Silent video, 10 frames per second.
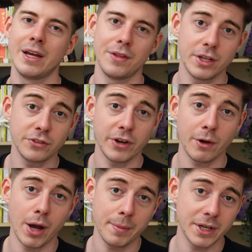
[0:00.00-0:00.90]
In this
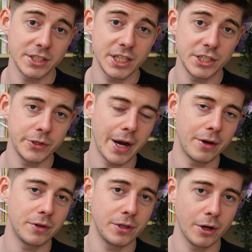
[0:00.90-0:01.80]
video, I'm going to teach you
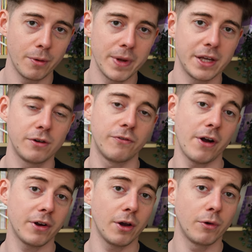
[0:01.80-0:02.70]
how you can go and make your
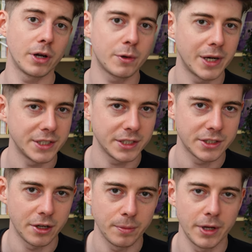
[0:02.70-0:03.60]
very own aquatic
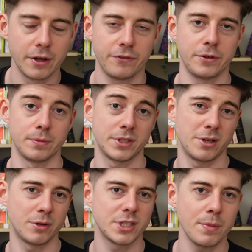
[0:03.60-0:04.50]
style perfume.
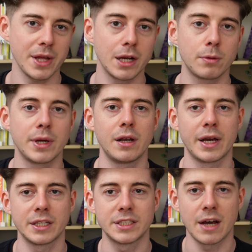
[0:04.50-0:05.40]
So something a little bit
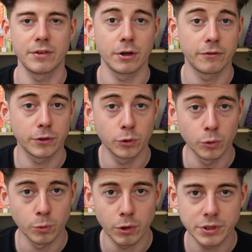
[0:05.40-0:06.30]
like Davidoff
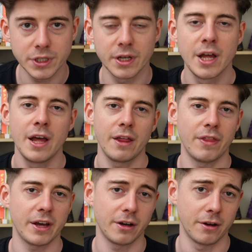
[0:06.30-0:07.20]
Cool Water,
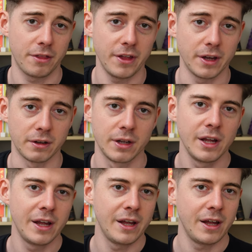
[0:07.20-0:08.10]
that kind of thing.
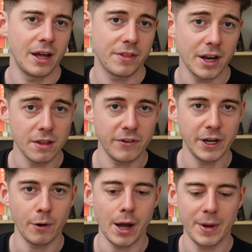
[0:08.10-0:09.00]
At the end of the
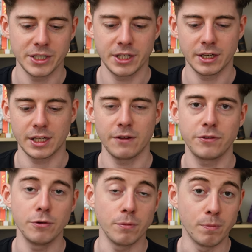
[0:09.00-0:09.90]
video, I'm actually going to
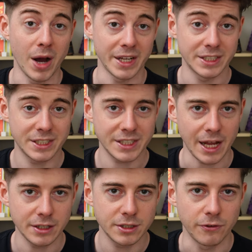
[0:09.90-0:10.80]
give you my
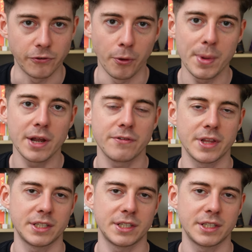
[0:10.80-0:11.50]
skeleton formula for